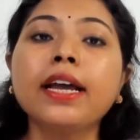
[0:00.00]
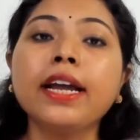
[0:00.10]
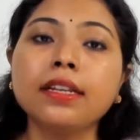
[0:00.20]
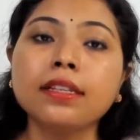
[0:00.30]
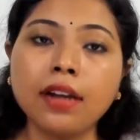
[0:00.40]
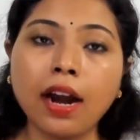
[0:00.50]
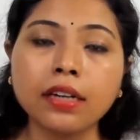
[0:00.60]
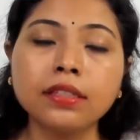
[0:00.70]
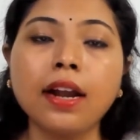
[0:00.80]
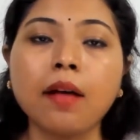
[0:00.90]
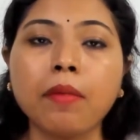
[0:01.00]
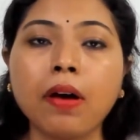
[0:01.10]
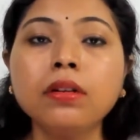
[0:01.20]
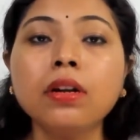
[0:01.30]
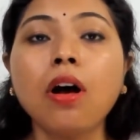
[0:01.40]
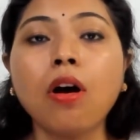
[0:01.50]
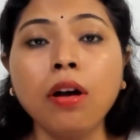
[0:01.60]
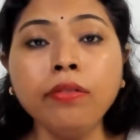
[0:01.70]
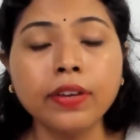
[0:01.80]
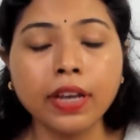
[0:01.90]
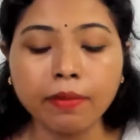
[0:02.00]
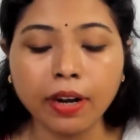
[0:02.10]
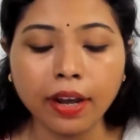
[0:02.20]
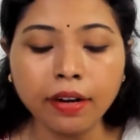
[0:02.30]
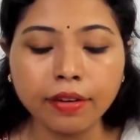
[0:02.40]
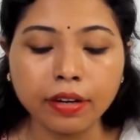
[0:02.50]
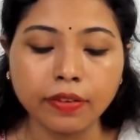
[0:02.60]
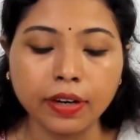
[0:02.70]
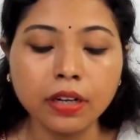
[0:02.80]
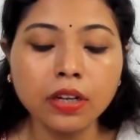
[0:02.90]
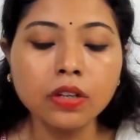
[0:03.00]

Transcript: It is larger amount of Himalayan river.